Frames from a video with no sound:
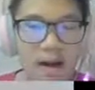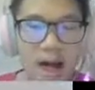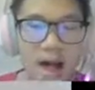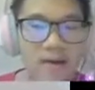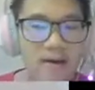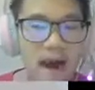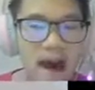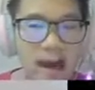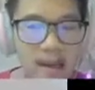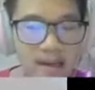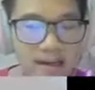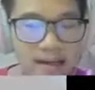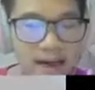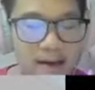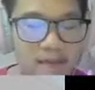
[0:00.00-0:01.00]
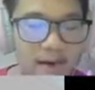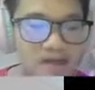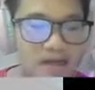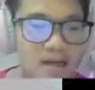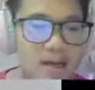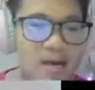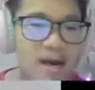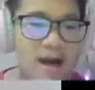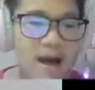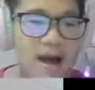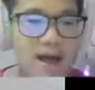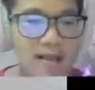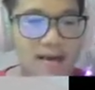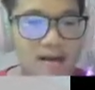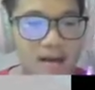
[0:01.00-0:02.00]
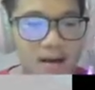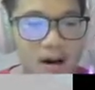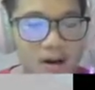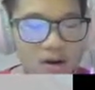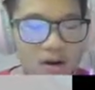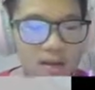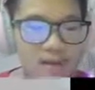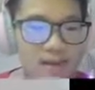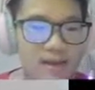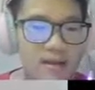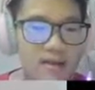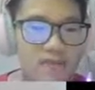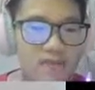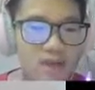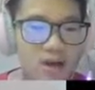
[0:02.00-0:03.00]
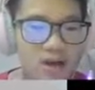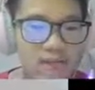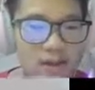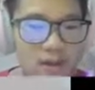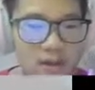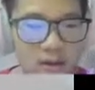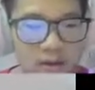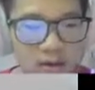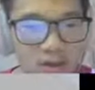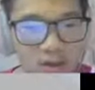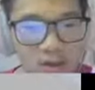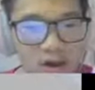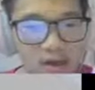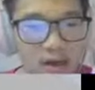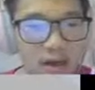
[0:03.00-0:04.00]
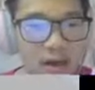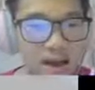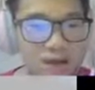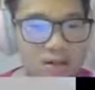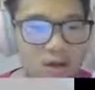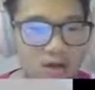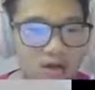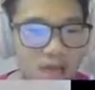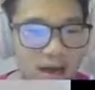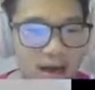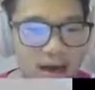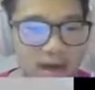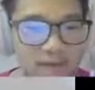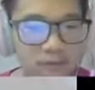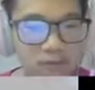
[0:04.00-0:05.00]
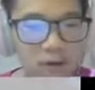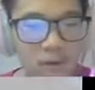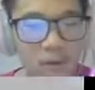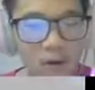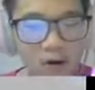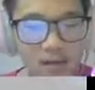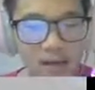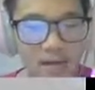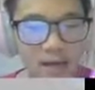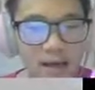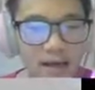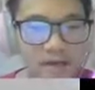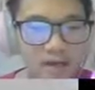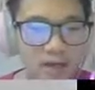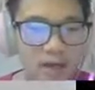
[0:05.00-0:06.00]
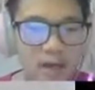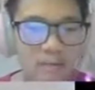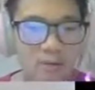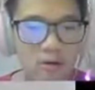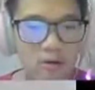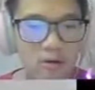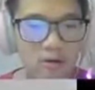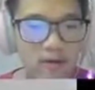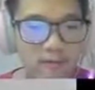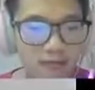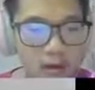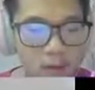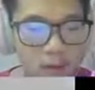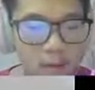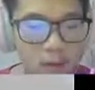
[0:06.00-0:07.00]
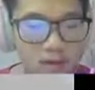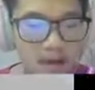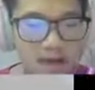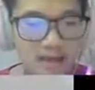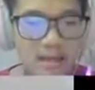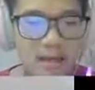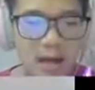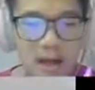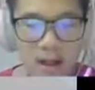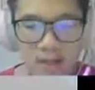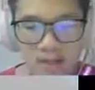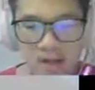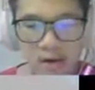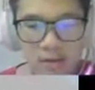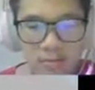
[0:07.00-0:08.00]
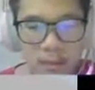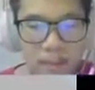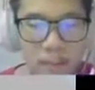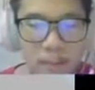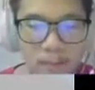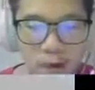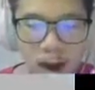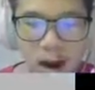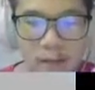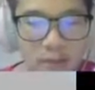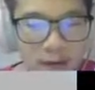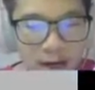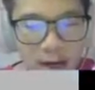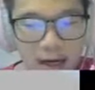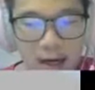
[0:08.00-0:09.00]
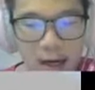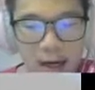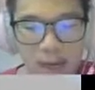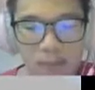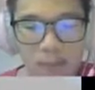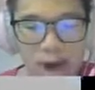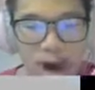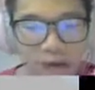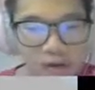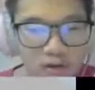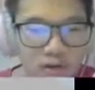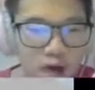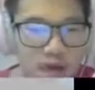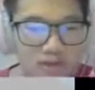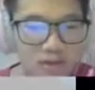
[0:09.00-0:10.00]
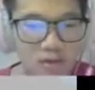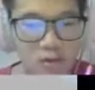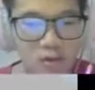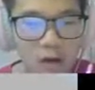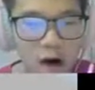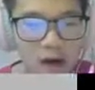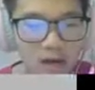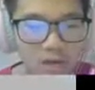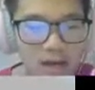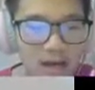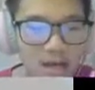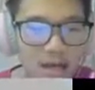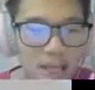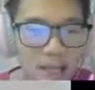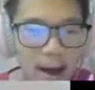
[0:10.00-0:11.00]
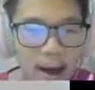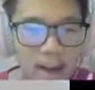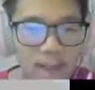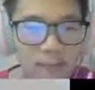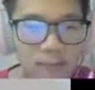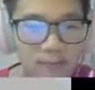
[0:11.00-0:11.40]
and the other advisor. And then according to the diffusion of the innovation theory and the social influence model, the social influence model is the newspaper build out the trust to the audience by